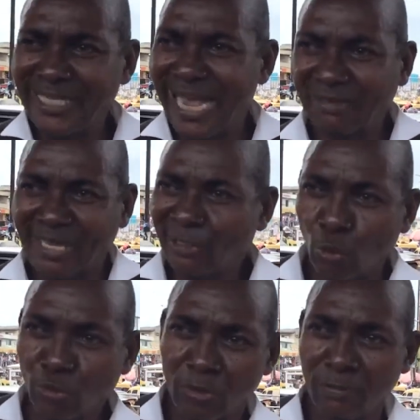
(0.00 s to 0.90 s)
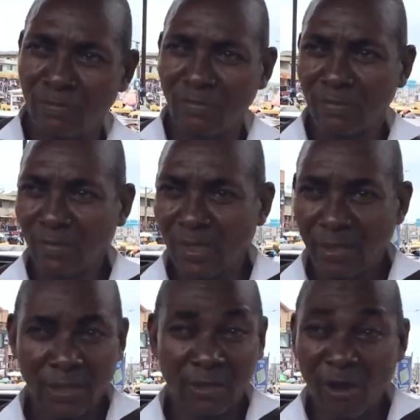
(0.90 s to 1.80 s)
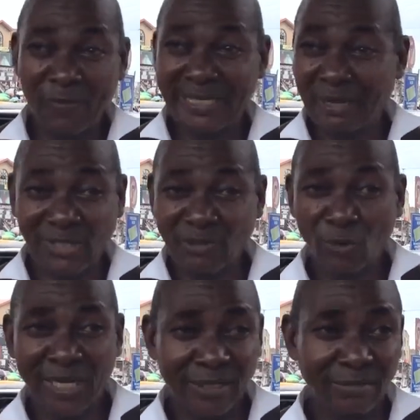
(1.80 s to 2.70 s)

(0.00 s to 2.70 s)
they have settled, the government have settled them.